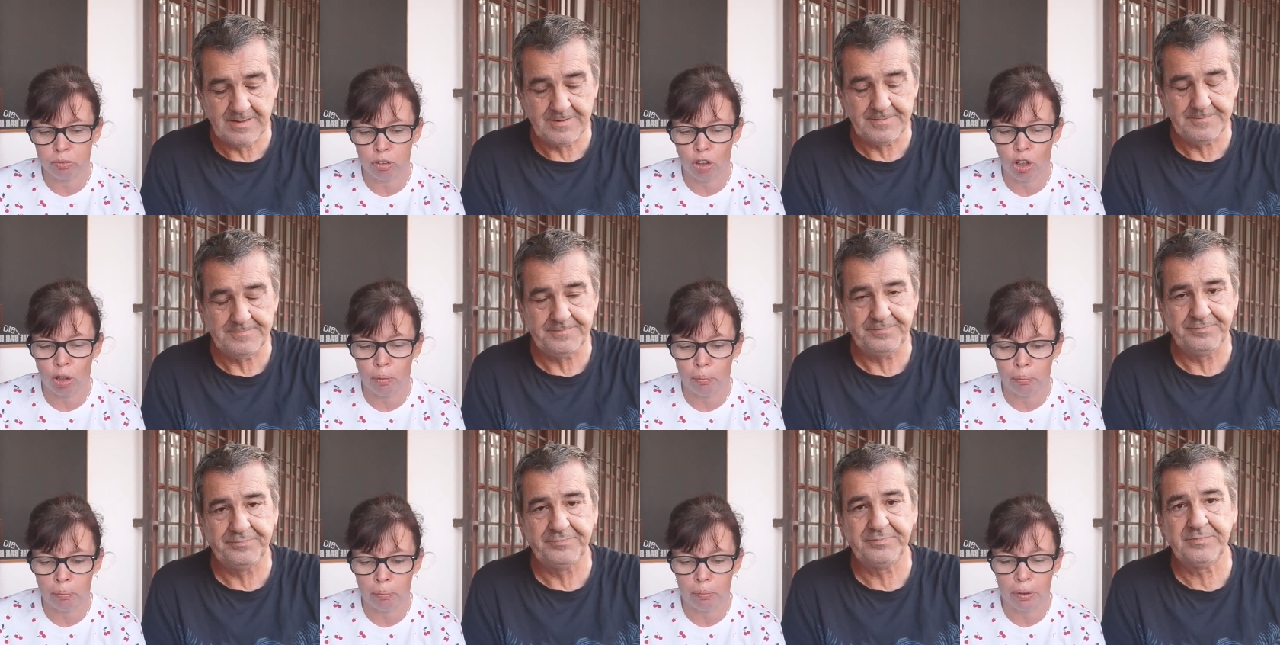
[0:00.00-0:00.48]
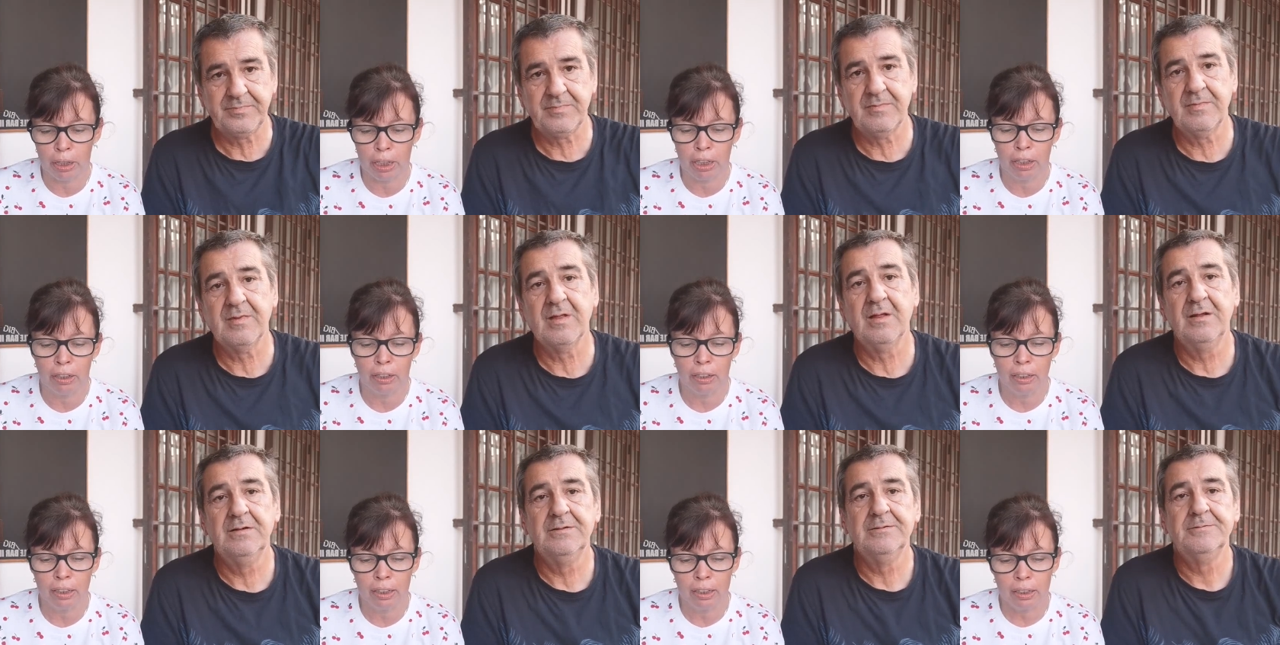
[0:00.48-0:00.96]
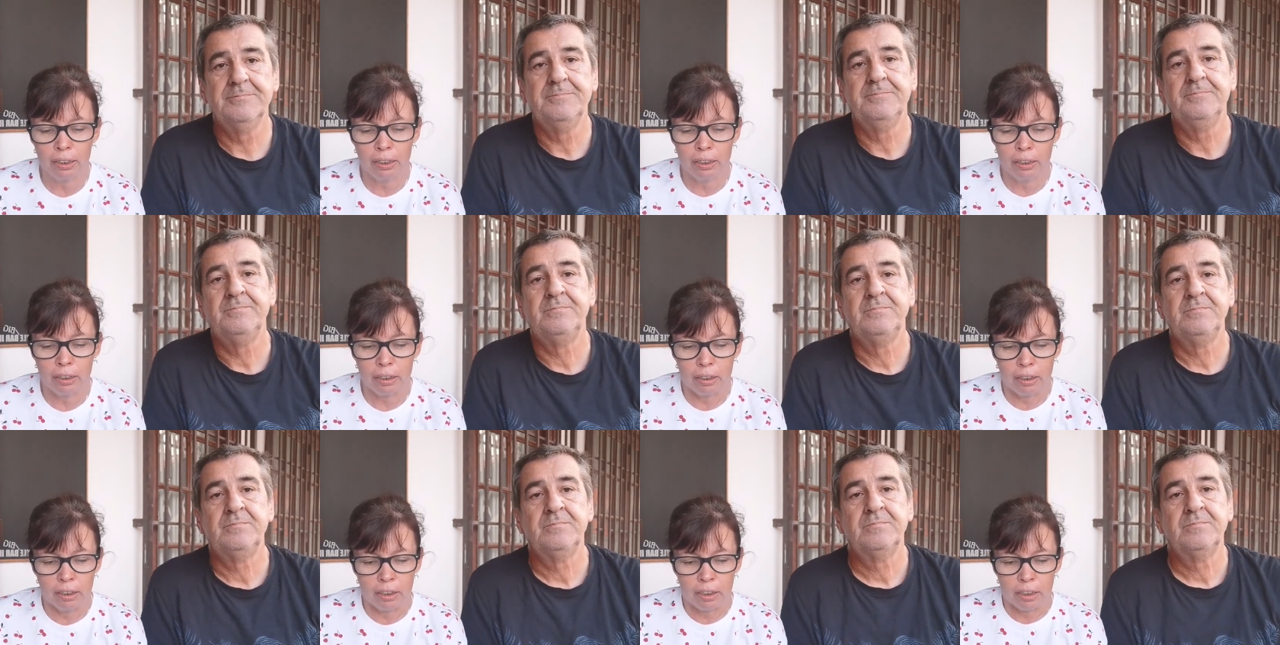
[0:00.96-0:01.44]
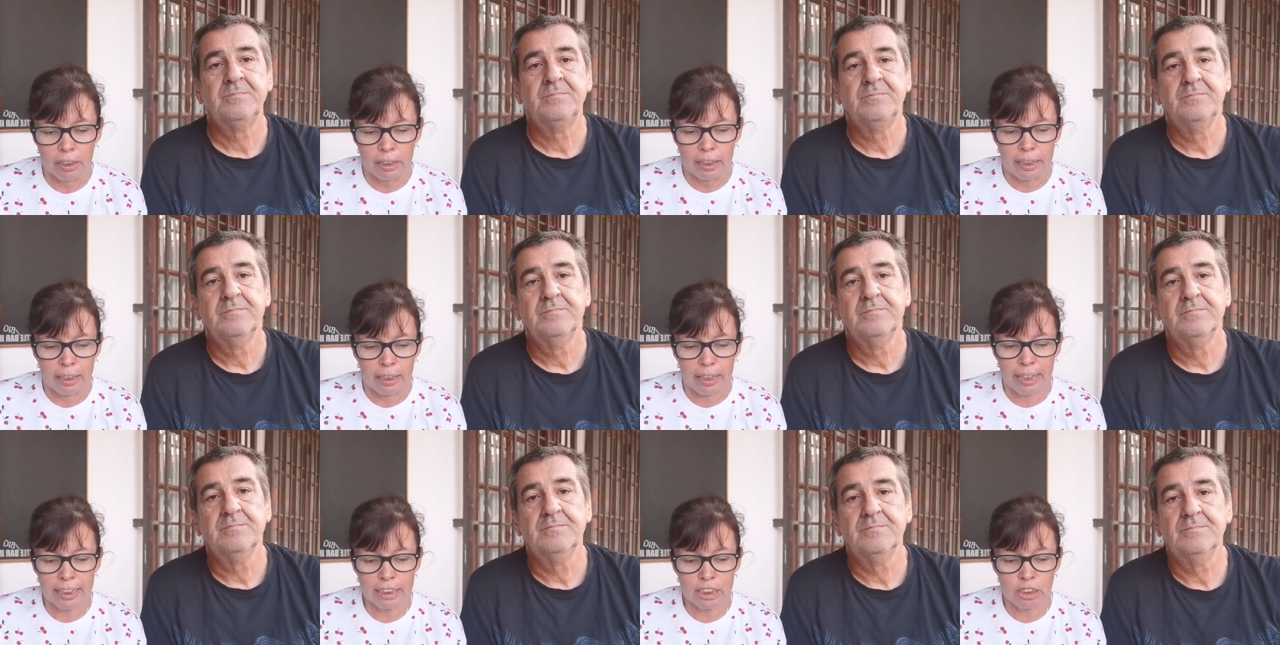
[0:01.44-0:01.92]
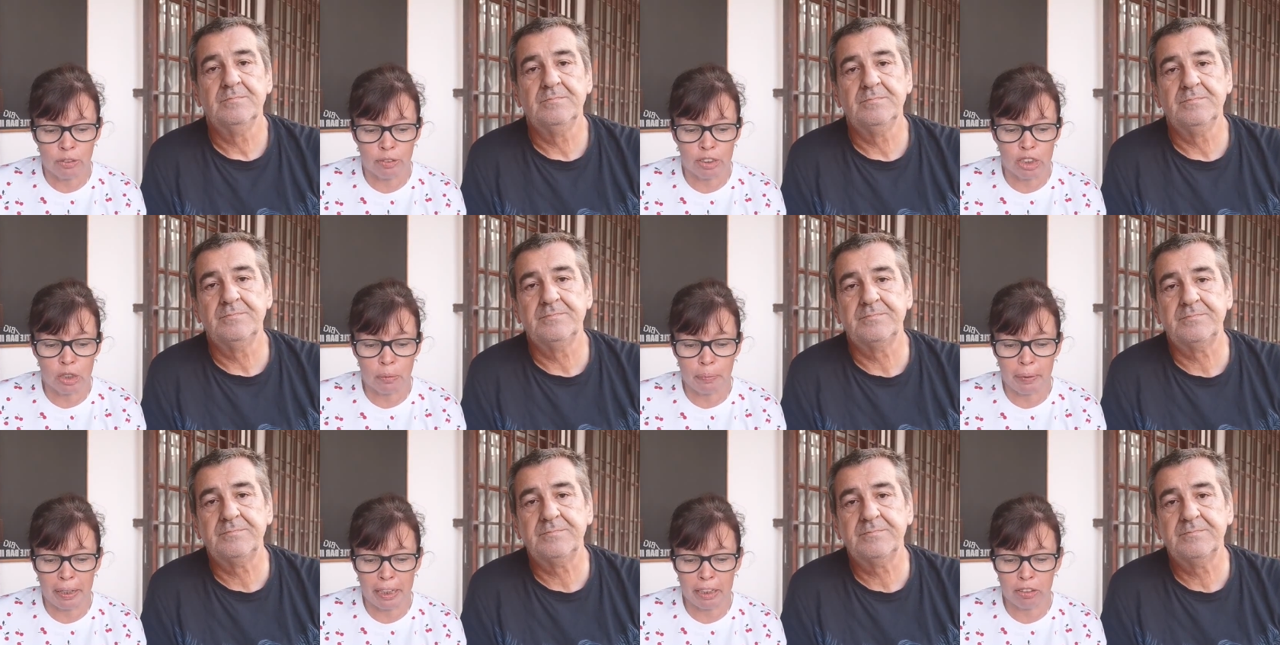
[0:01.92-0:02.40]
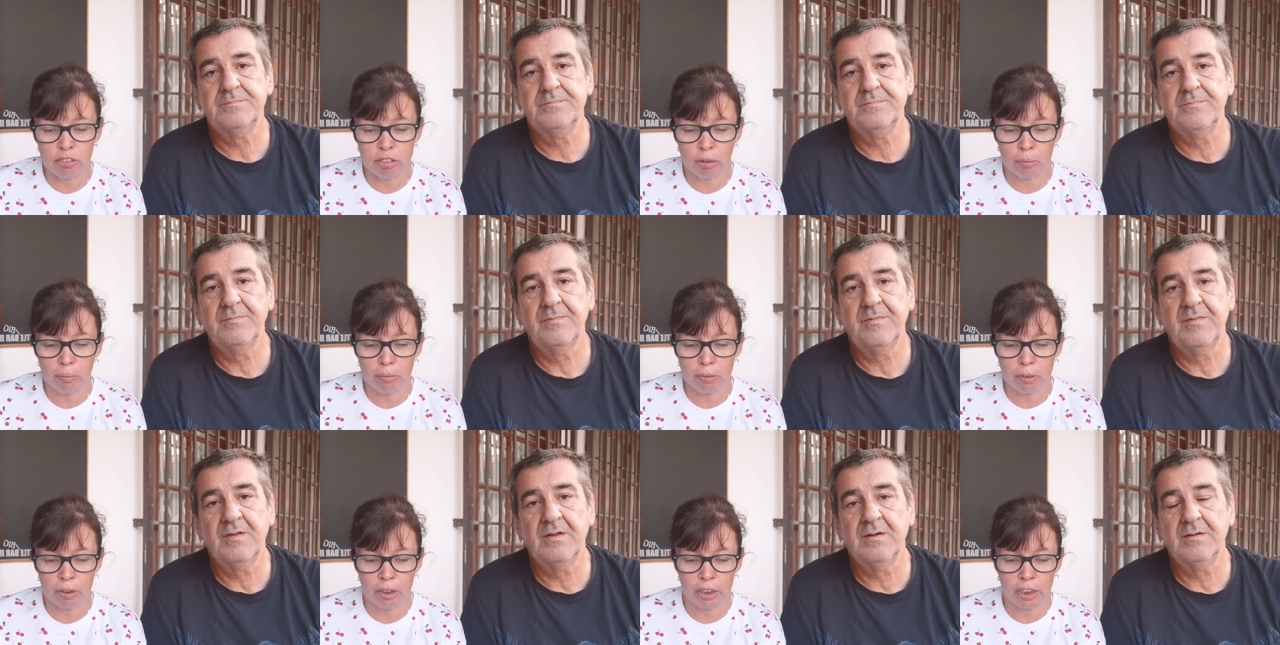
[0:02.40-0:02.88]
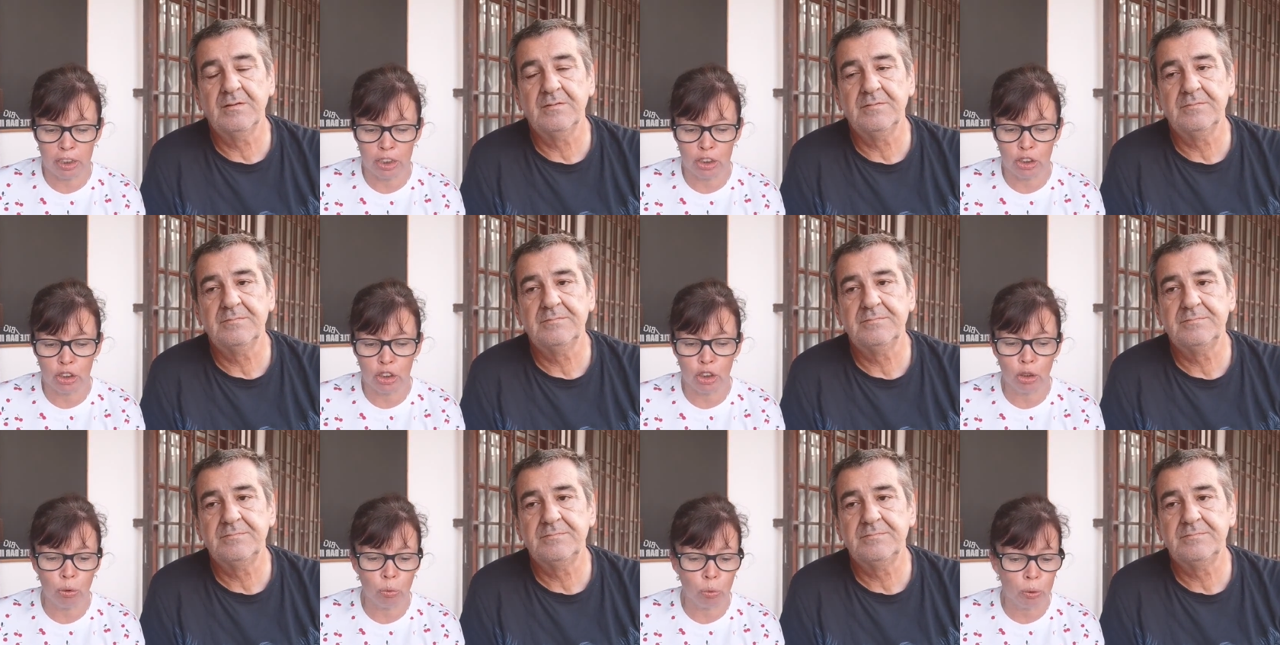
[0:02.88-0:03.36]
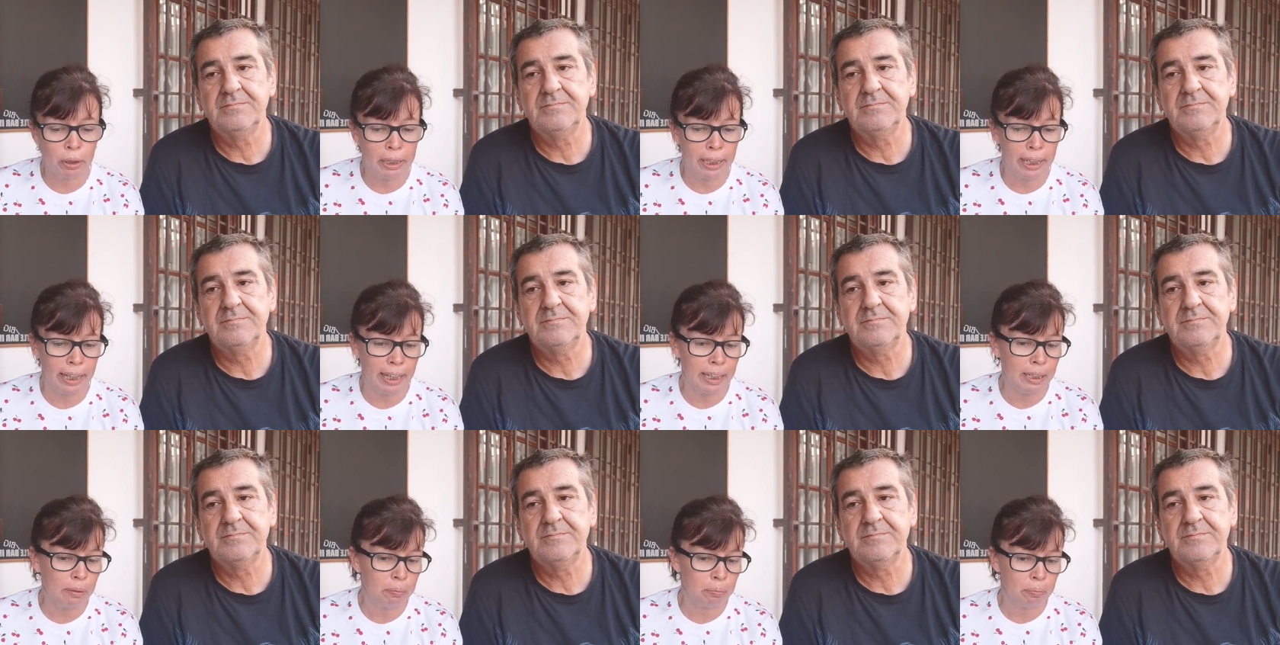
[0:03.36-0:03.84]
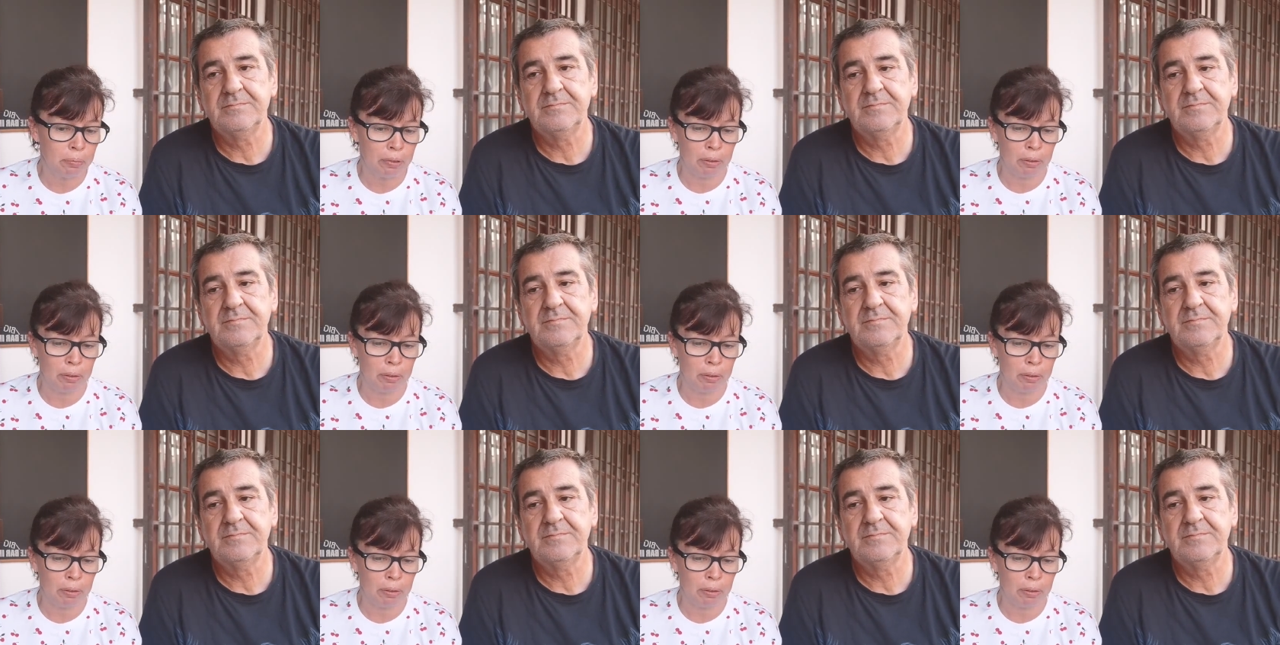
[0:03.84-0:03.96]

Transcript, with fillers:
Speaker 1: from. Uh, entering Spain from the UK,